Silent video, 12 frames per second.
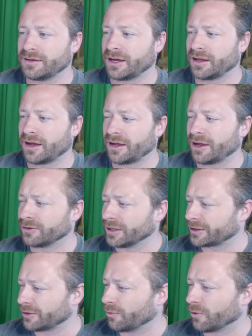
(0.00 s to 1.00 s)
I don't
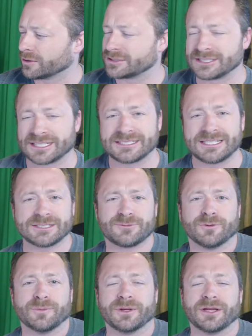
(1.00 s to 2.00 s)
like the word
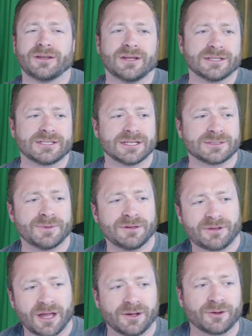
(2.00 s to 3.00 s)
successful, but it's
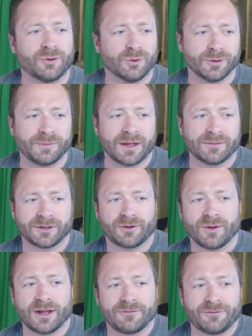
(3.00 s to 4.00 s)
been kind of cool to be able to
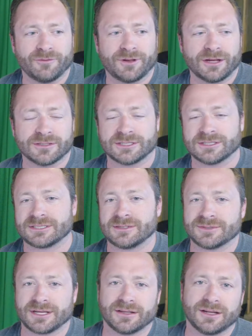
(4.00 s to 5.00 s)
create a few videos that it
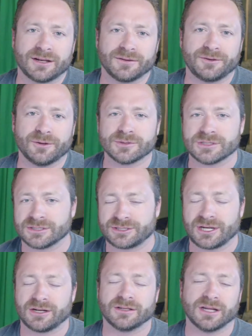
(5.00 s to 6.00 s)
seems like a lot of the viewers of this
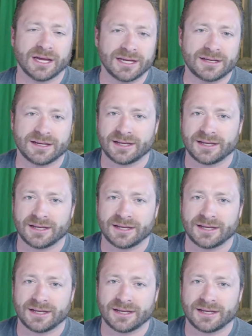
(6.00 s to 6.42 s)
channel like.